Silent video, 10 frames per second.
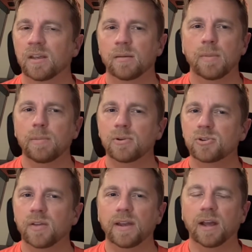Maybe
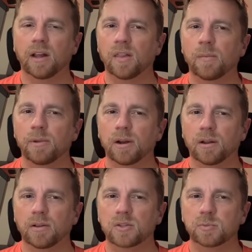try the L in the middle.
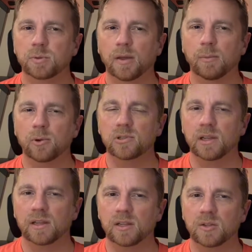It's probably the most
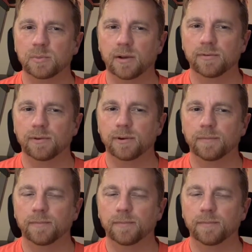likely spot for it.